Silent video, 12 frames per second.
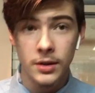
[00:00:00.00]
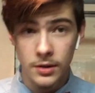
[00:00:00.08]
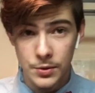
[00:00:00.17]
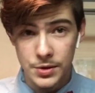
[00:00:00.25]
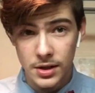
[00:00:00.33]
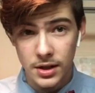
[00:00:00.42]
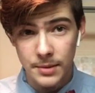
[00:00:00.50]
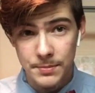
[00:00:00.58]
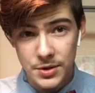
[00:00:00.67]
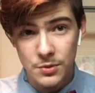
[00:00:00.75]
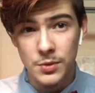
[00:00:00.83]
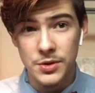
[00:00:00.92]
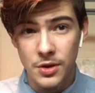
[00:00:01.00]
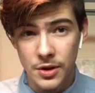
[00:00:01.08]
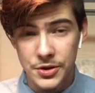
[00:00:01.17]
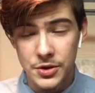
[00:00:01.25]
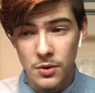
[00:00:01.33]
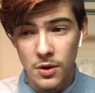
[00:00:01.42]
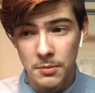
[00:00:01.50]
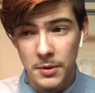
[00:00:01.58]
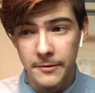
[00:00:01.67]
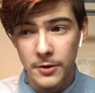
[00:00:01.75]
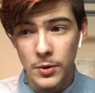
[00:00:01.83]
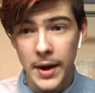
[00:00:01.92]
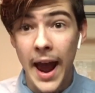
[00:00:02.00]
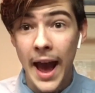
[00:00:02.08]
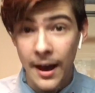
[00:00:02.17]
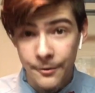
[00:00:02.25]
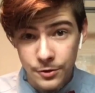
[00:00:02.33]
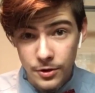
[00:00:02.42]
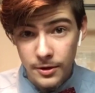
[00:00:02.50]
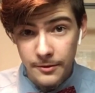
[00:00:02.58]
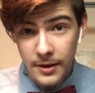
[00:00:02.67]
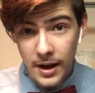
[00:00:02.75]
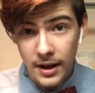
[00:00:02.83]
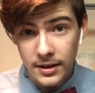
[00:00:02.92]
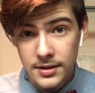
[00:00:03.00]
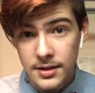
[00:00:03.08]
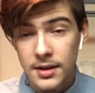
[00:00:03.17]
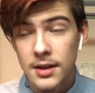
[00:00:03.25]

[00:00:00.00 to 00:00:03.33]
in those clips was also on my phone after the fact.